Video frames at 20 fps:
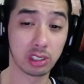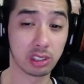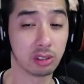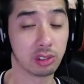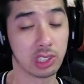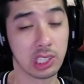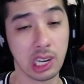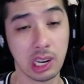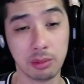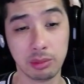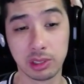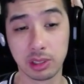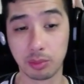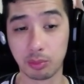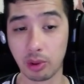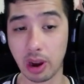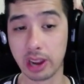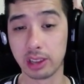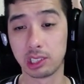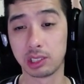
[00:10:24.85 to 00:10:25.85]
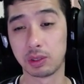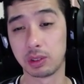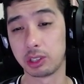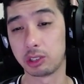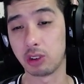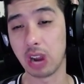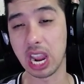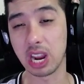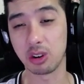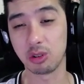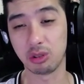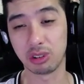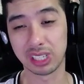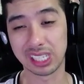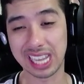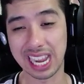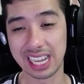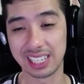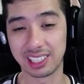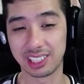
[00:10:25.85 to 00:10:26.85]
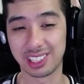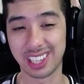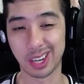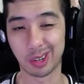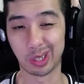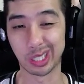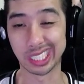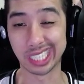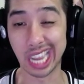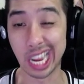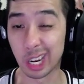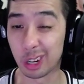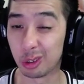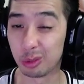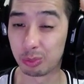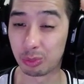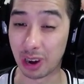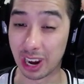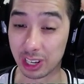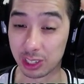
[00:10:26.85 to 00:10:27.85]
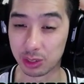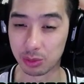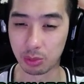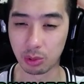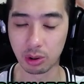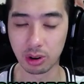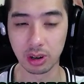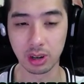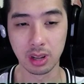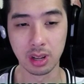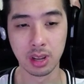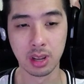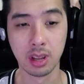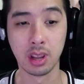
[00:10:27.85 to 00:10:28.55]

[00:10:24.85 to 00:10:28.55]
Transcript: so sometimes the prizes for the Dragon Duels guys is, like, recycled prize support.